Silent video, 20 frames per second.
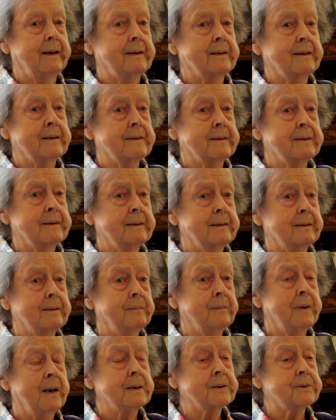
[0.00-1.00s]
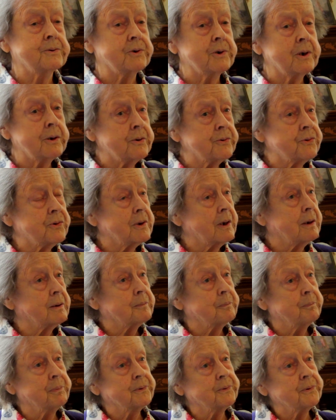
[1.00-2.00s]
And I chose
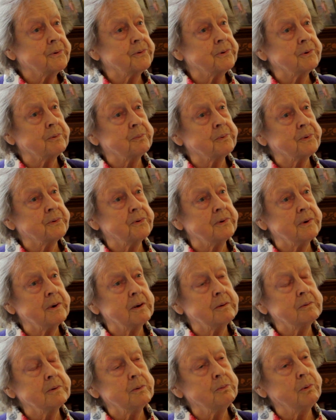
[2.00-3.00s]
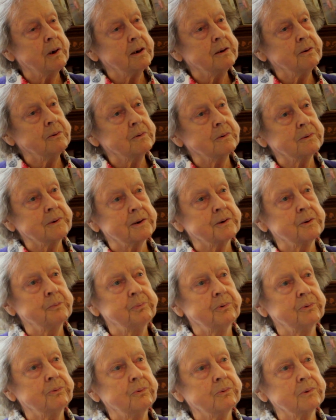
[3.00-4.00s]
that because it was the only way you could get
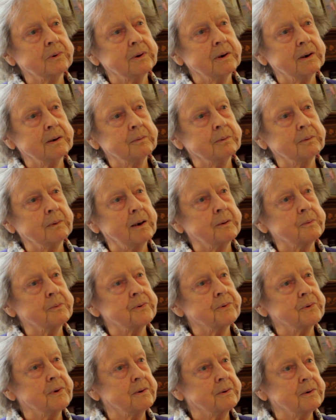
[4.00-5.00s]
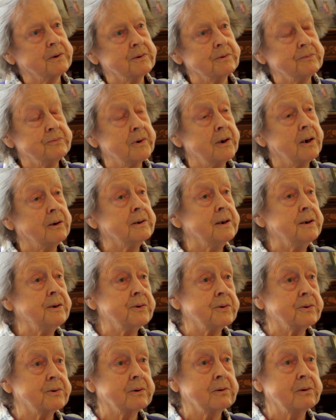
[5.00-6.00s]
abroad, and I was sent to the Far
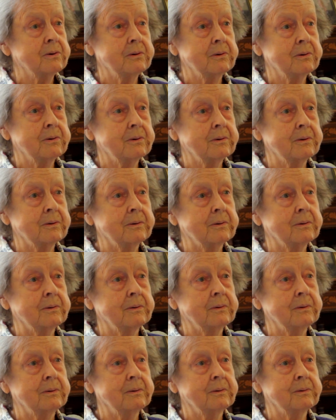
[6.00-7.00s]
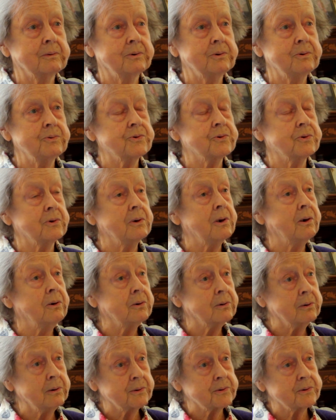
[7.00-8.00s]
East, to
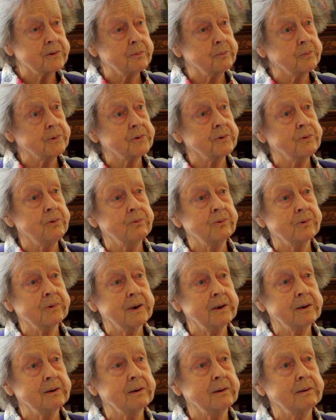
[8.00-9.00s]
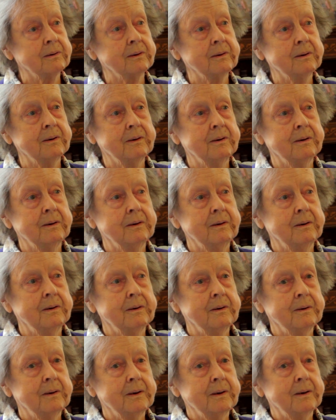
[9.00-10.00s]
Ceylon, as it was called then,
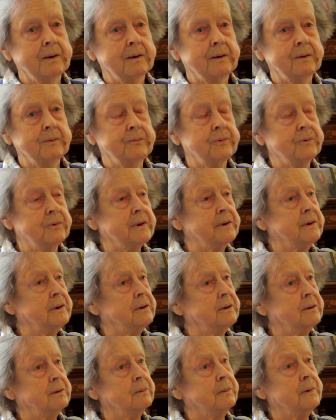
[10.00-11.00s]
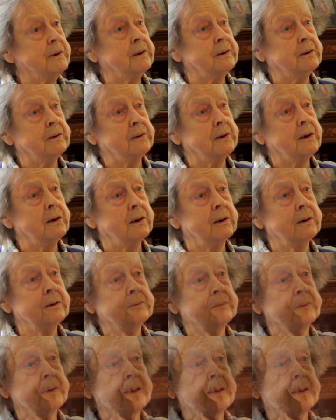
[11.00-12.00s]
for a year and a half.